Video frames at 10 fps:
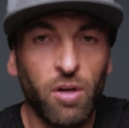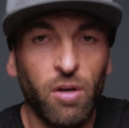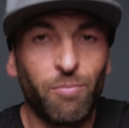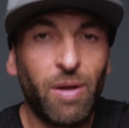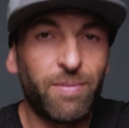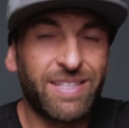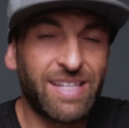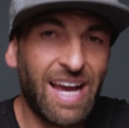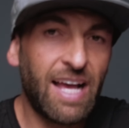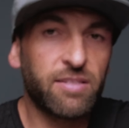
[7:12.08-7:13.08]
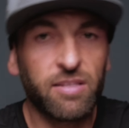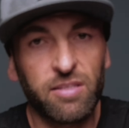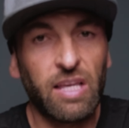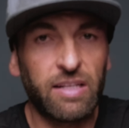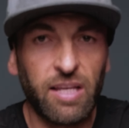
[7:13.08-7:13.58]
maybe tasks
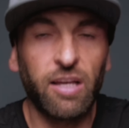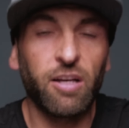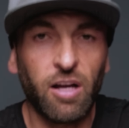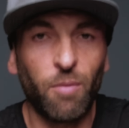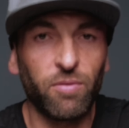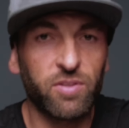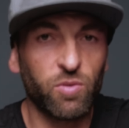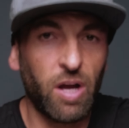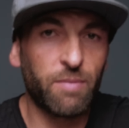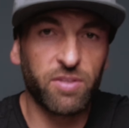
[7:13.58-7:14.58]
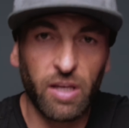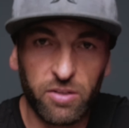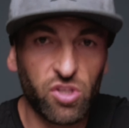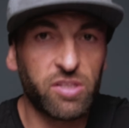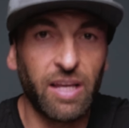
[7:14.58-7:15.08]
that take a couple of swipes, like
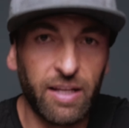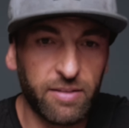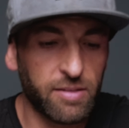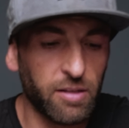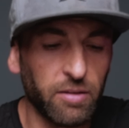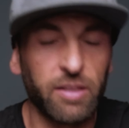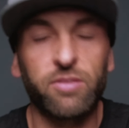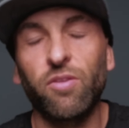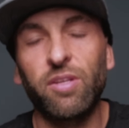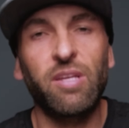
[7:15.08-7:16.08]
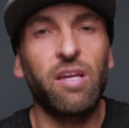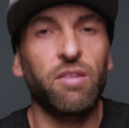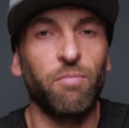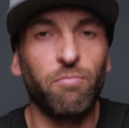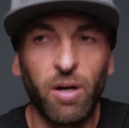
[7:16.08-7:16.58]
just instantly. So they take
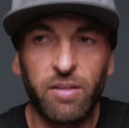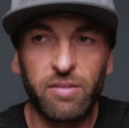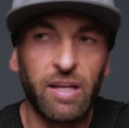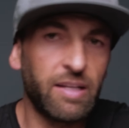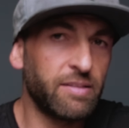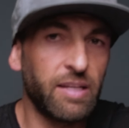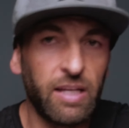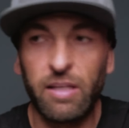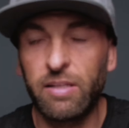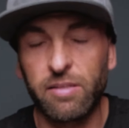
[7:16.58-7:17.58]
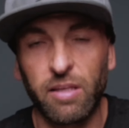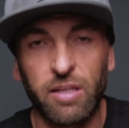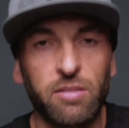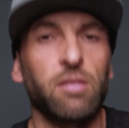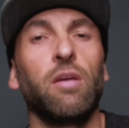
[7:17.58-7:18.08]
the mundane, tedious
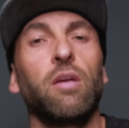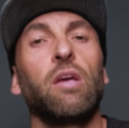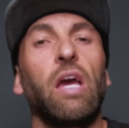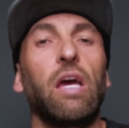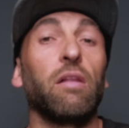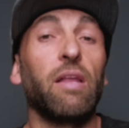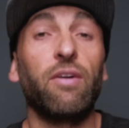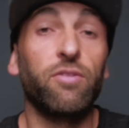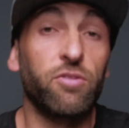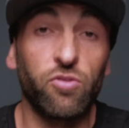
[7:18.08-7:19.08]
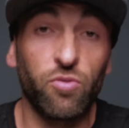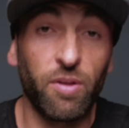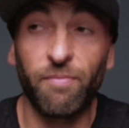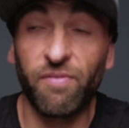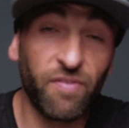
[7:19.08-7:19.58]
things and allow you to do
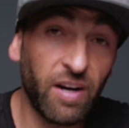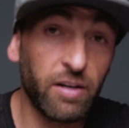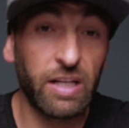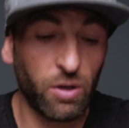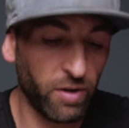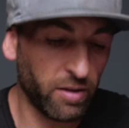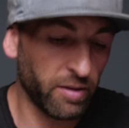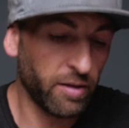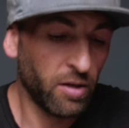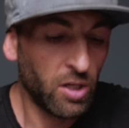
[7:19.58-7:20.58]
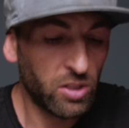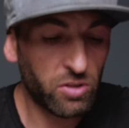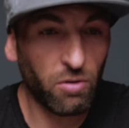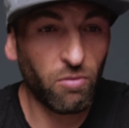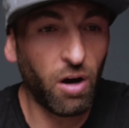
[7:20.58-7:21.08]
them very quickly.
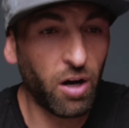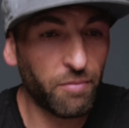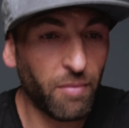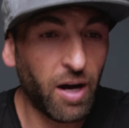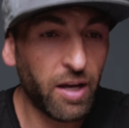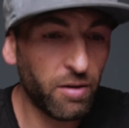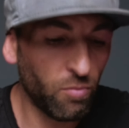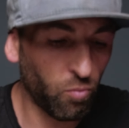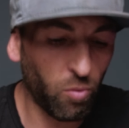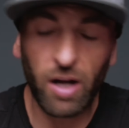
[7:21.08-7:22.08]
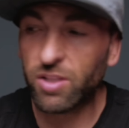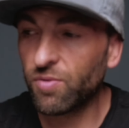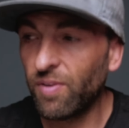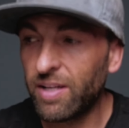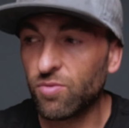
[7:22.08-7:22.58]
So on my watch
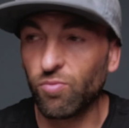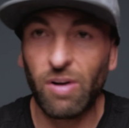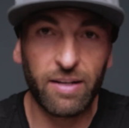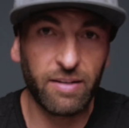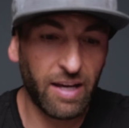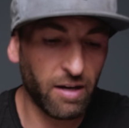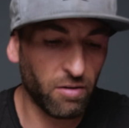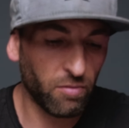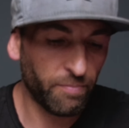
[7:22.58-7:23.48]
face right now,